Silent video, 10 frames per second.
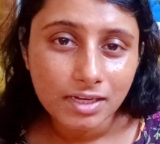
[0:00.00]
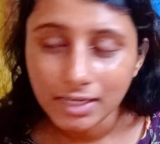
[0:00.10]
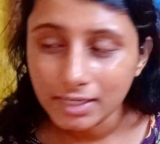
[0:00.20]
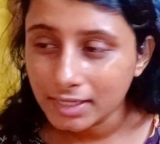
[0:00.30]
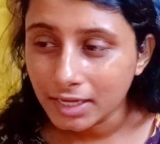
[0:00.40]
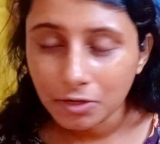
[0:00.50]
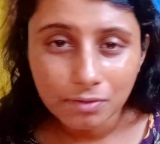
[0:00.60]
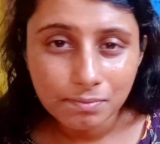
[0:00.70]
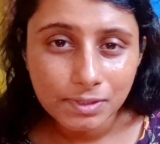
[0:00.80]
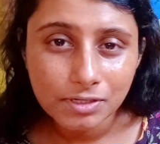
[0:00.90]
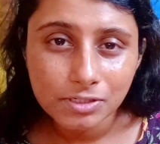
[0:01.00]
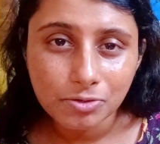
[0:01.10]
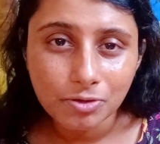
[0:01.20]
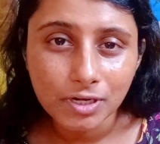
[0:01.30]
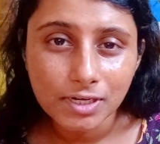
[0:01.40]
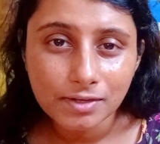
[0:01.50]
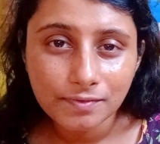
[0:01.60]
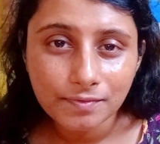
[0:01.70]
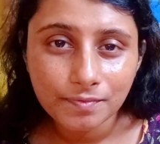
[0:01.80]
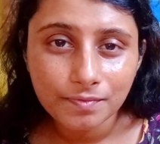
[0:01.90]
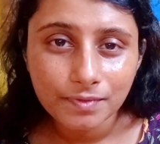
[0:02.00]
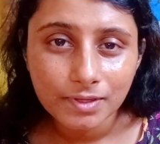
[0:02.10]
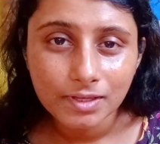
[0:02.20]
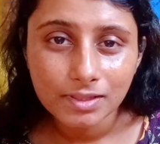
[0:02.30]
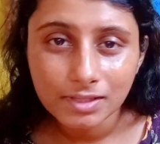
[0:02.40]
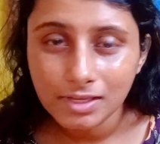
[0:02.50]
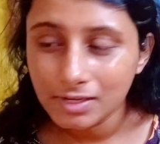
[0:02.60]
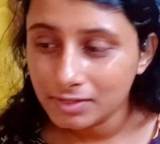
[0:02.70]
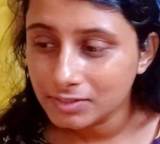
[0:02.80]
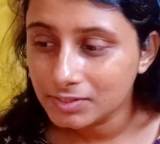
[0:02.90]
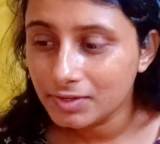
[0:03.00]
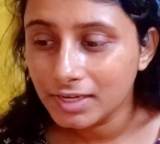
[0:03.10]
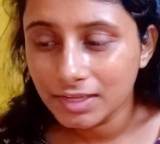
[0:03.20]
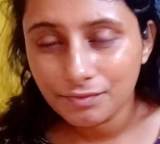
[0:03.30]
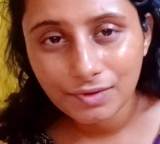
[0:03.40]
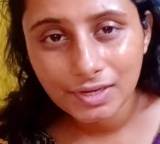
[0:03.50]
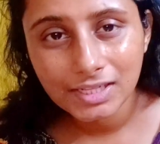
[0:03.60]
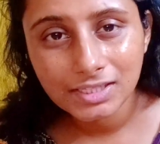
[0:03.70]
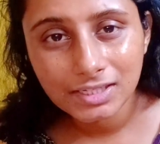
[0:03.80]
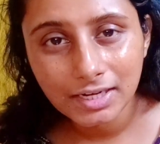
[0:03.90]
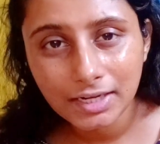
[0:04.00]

it cannot be destroyed. The string will